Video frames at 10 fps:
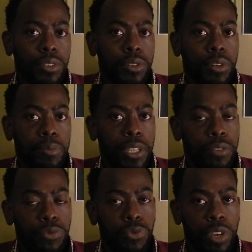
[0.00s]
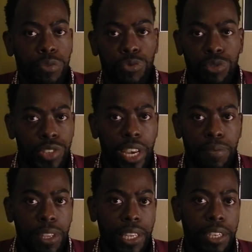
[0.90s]
If you just have
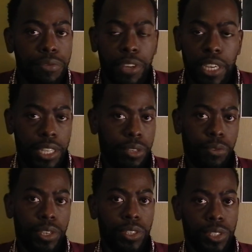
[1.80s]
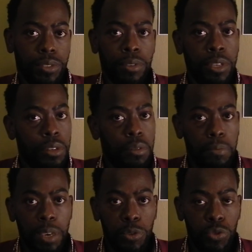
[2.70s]
to leave for any reason,
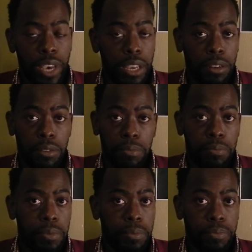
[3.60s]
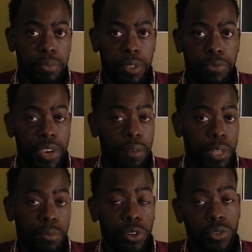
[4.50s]
Maybe you had a family
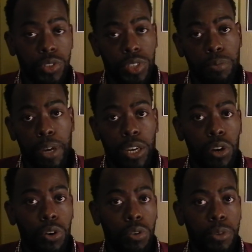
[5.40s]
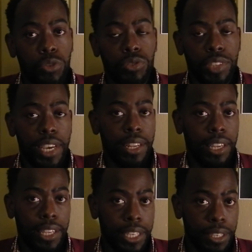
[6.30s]
emergency back home and you just had to
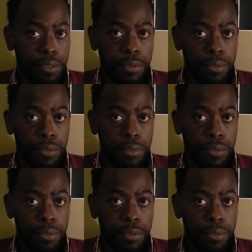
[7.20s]
leave.